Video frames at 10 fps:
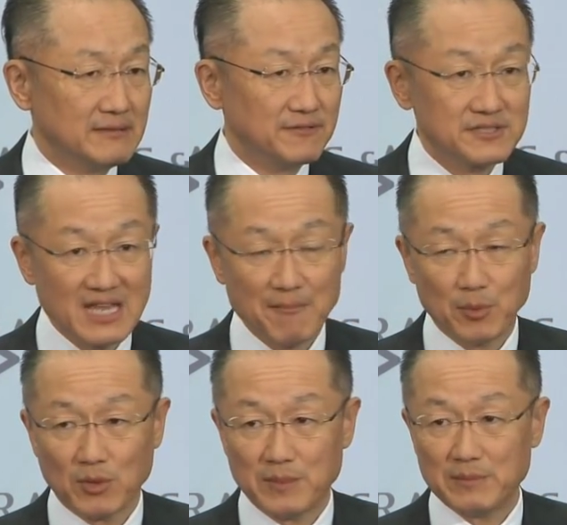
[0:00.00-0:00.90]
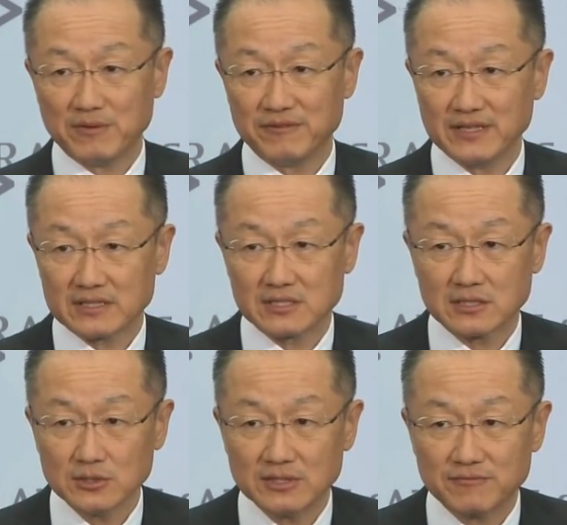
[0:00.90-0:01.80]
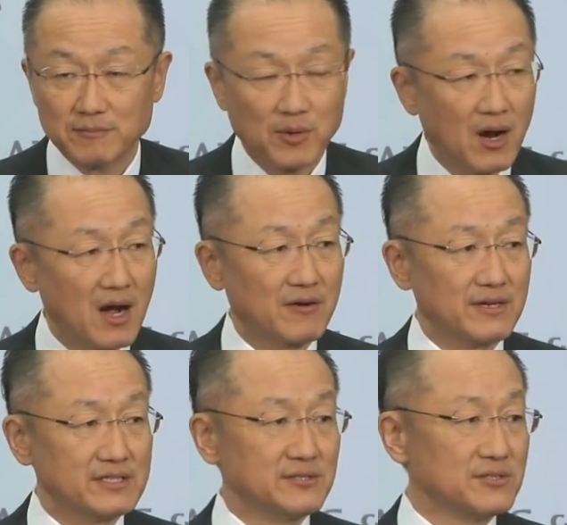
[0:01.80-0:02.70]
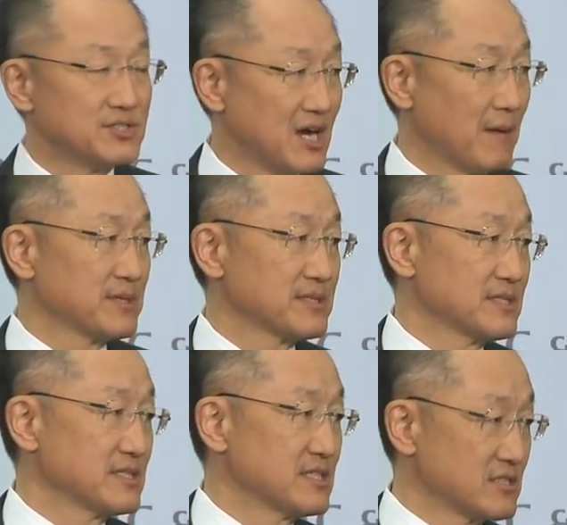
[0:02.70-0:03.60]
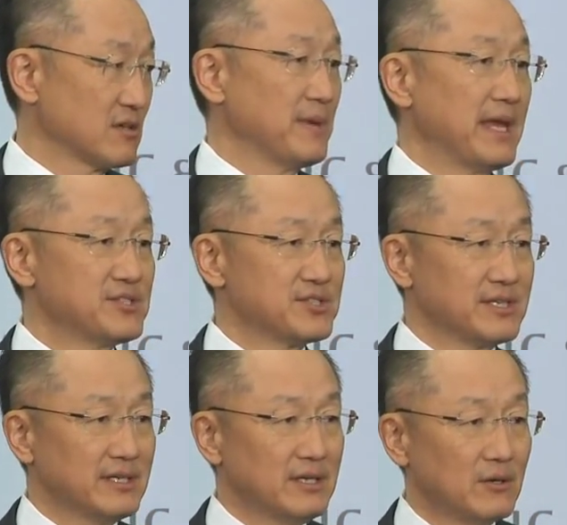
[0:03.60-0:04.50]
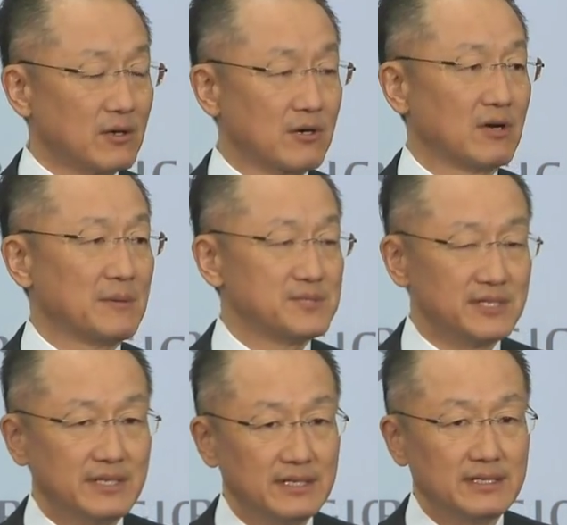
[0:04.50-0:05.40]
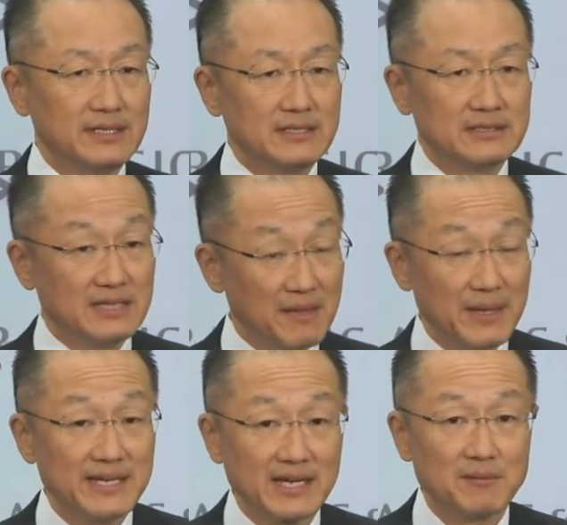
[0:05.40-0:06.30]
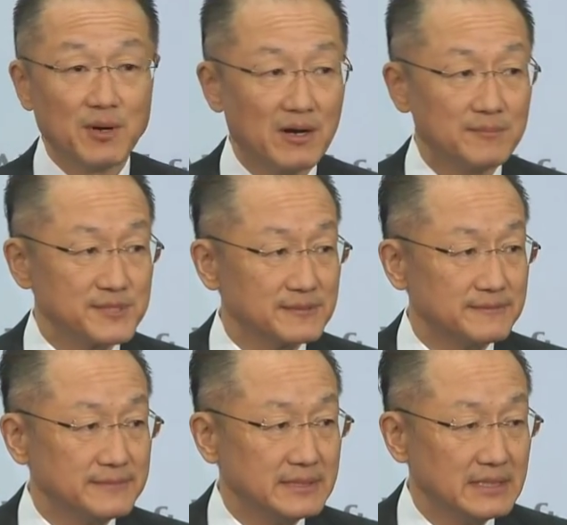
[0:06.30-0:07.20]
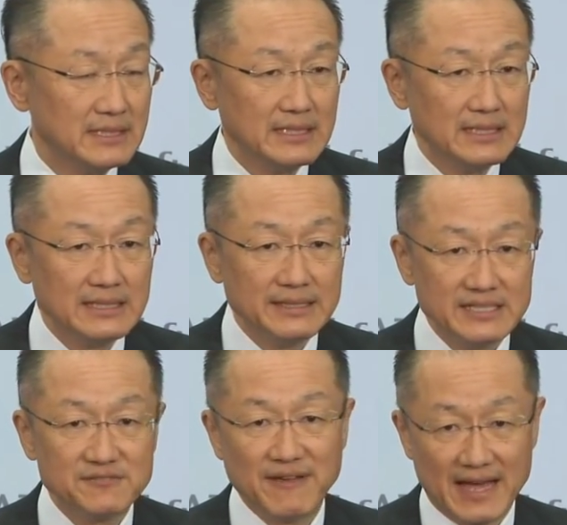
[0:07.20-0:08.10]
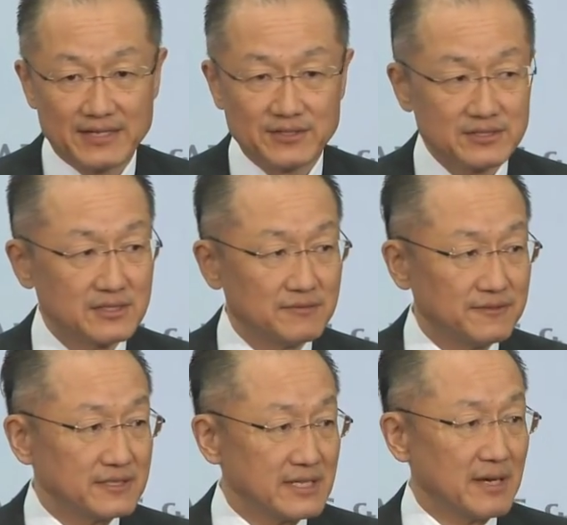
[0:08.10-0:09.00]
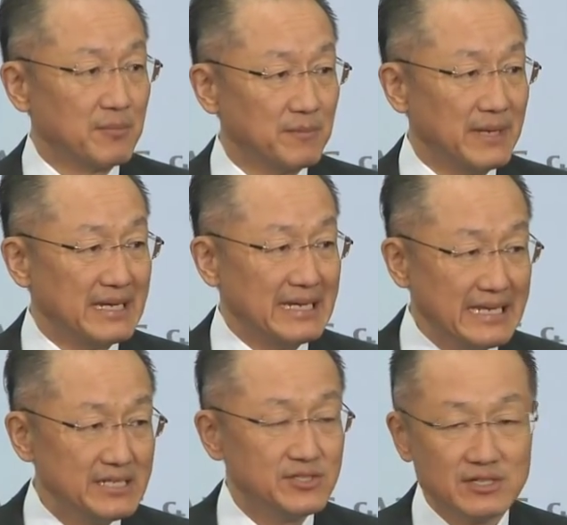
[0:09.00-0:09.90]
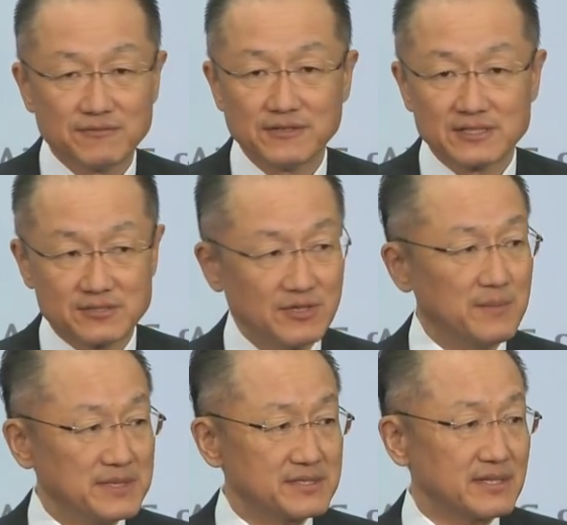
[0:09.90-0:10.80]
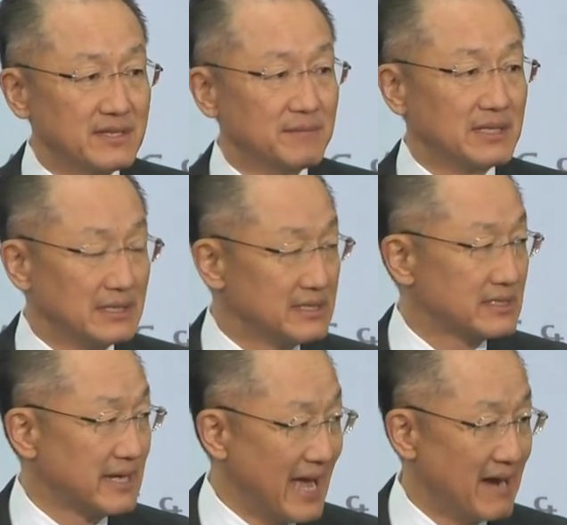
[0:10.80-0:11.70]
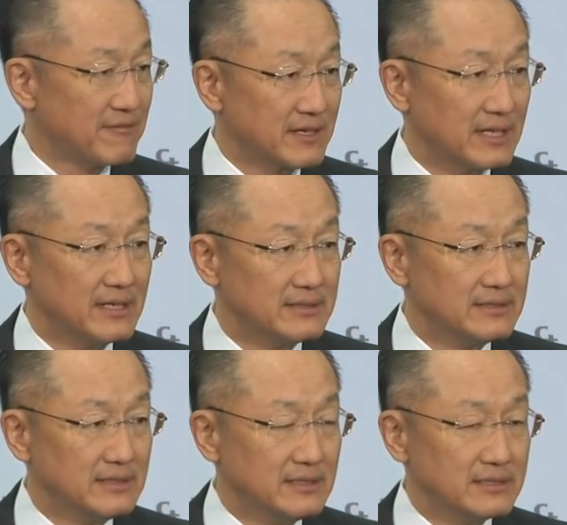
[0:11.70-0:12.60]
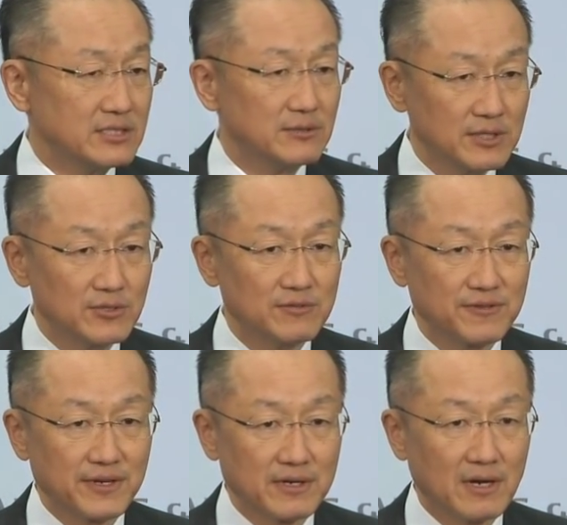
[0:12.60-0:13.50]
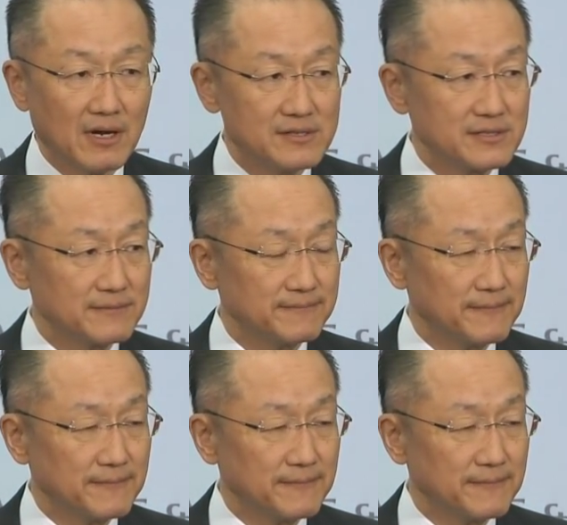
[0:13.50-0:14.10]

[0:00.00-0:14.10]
For example, where people feel excluded from progress due to joblessness, discrimination, or corruption, they may take up arms. These factors, for example, made it easier for extremists in the Middle East and Africa to recruit for their cause.